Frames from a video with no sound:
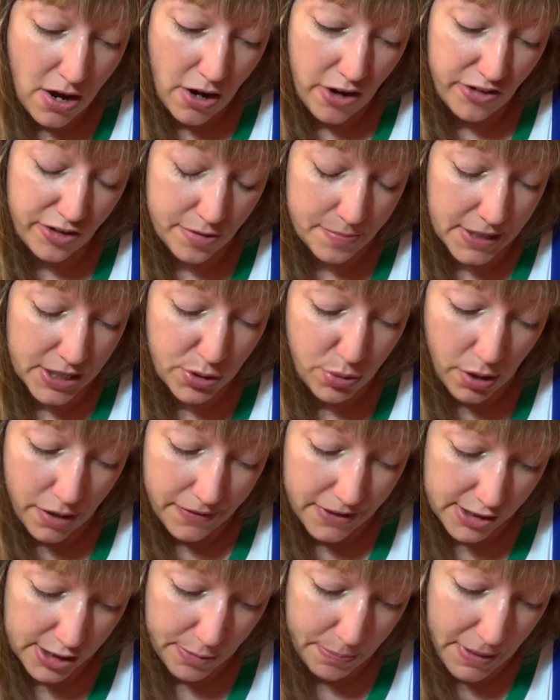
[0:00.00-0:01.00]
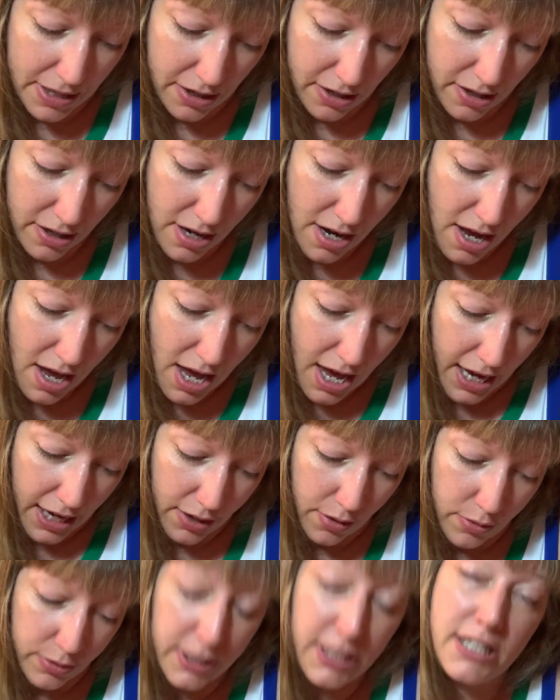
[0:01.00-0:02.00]
for my 12-ounce beer, I
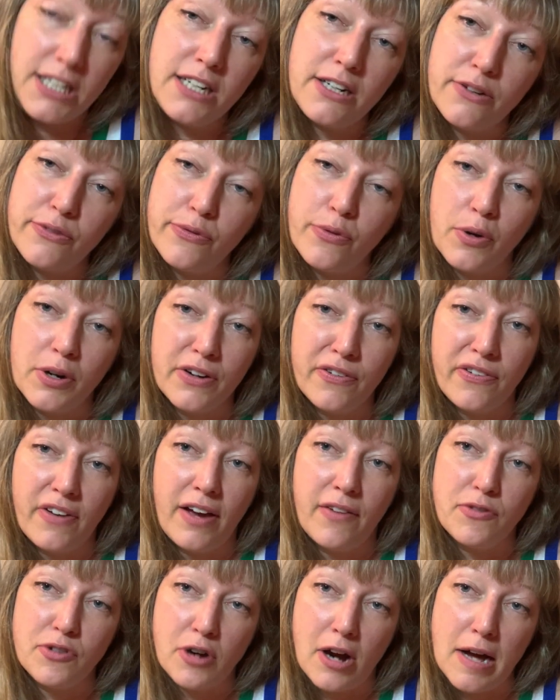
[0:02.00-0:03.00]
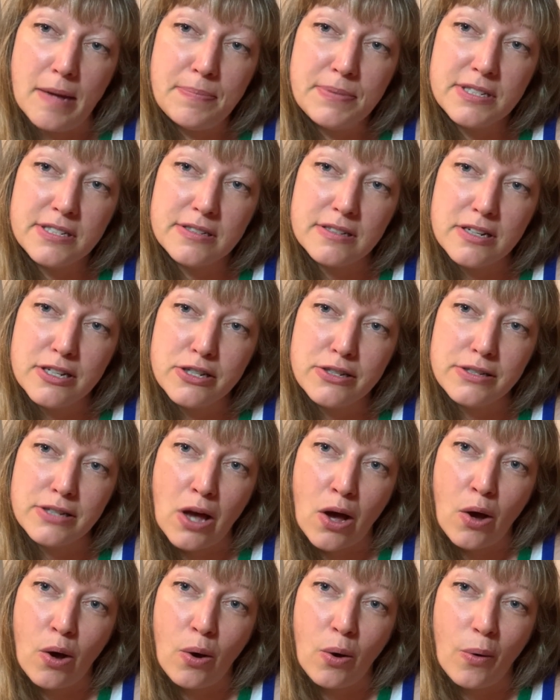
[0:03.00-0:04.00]
only needed 4 to 5 drops.
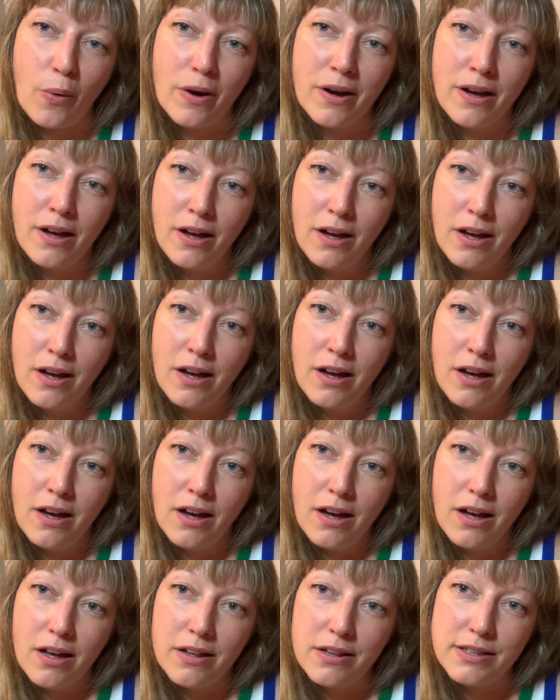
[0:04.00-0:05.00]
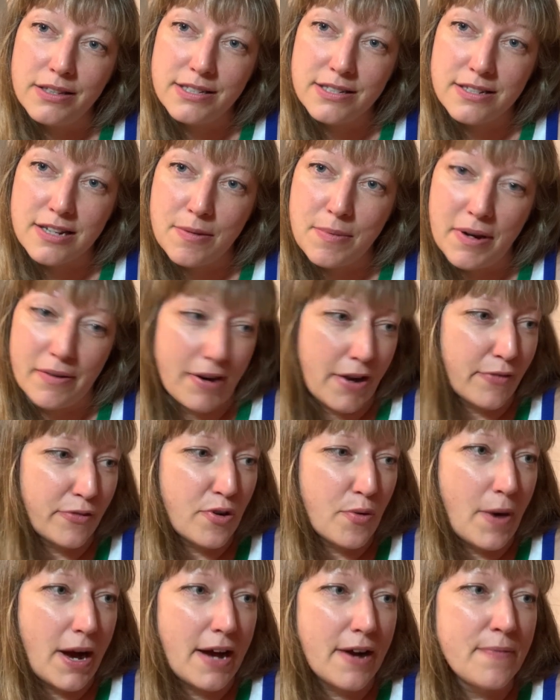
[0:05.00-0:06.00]
So this is going to be around for a
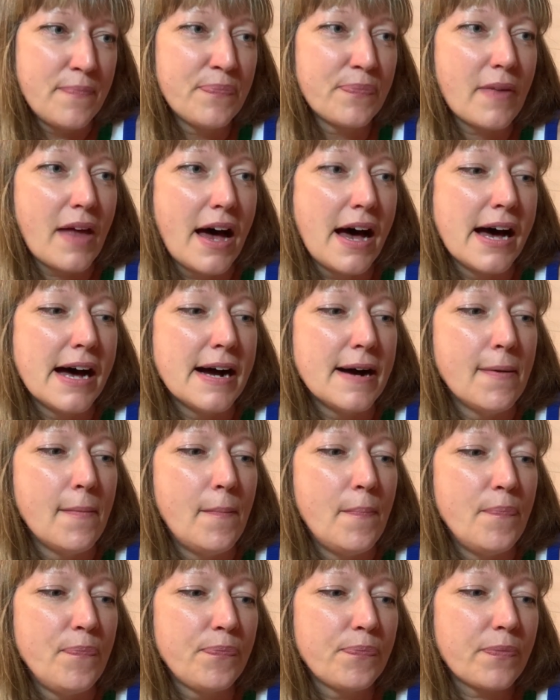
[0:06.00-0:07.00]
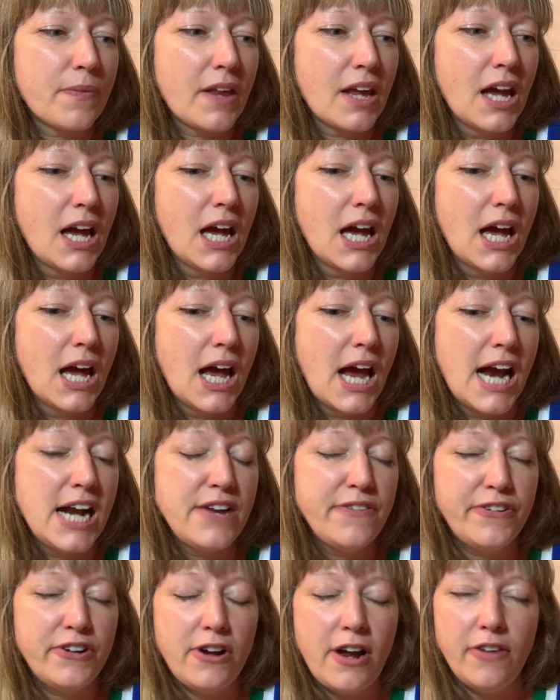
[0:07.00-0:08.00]
while. And
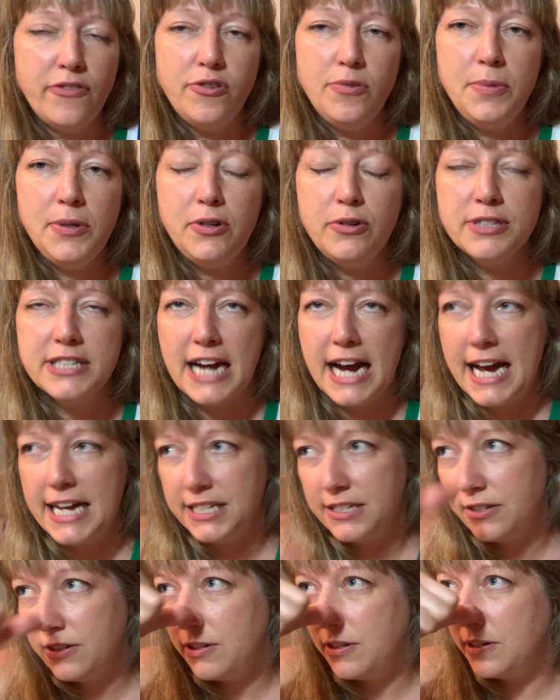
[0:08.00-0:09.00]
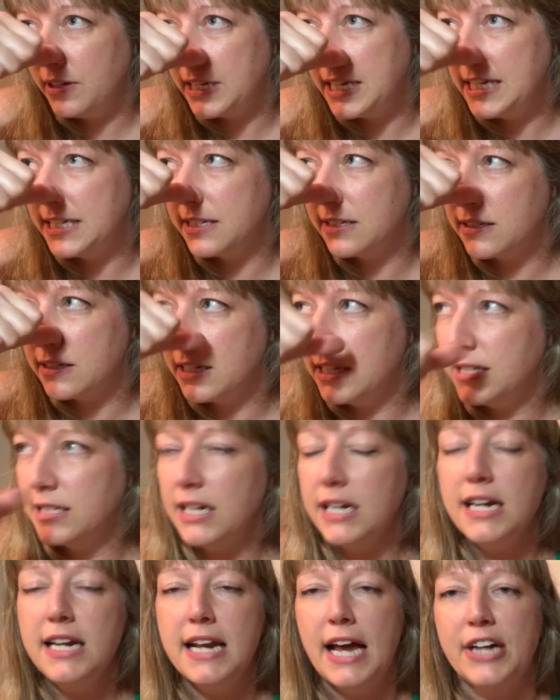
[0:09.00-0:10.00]
if you're not familiar with diacetyl, it's
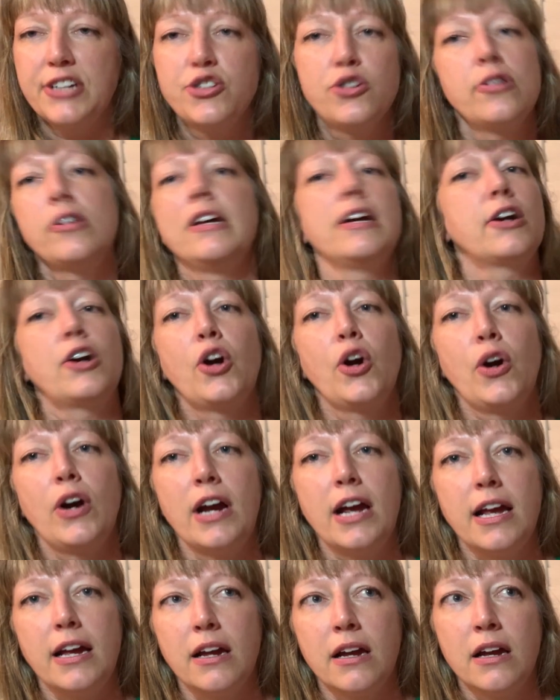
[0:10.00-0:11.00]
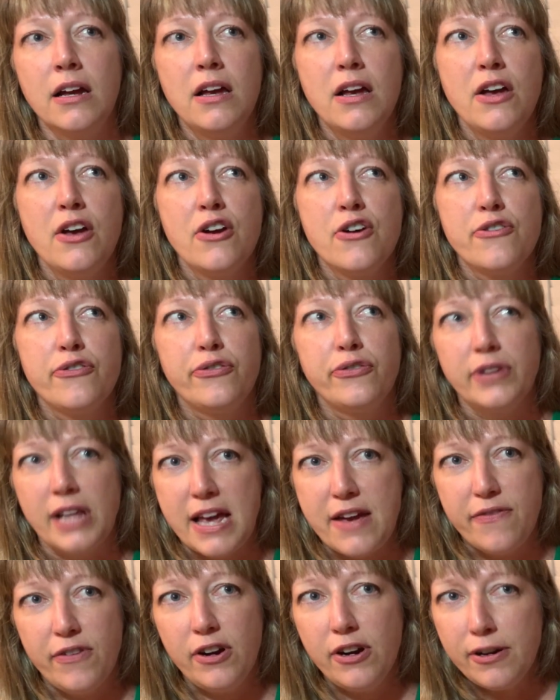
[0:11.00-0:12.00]
like a naturally occurring
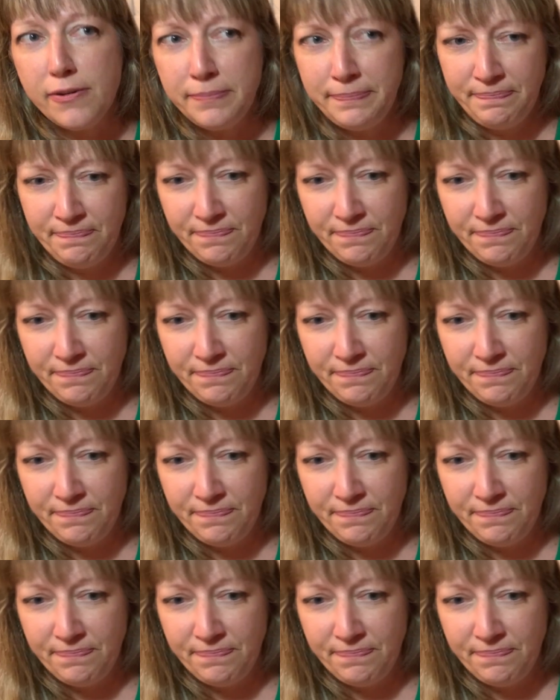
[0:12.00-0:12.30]
flavor